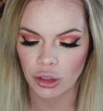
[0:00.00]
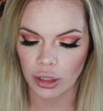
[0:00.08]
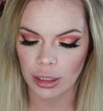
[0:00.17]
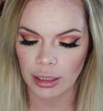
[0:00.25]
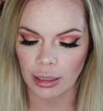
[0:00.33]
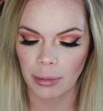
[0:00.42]

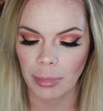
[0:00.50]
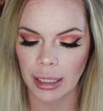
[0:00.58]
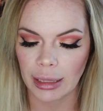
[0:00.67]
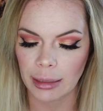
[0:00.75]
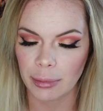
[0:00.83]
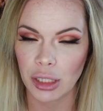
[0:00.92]
just to let
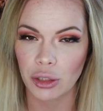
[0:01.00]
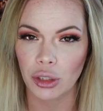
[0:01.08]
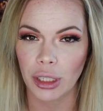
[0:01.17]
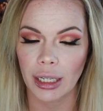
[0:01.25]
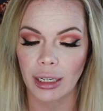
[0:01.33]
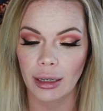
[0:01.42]
my lips
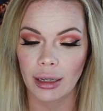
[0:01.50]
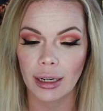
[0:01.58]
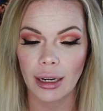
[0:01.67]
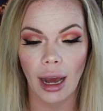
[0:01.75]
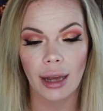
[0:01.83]
drink it in.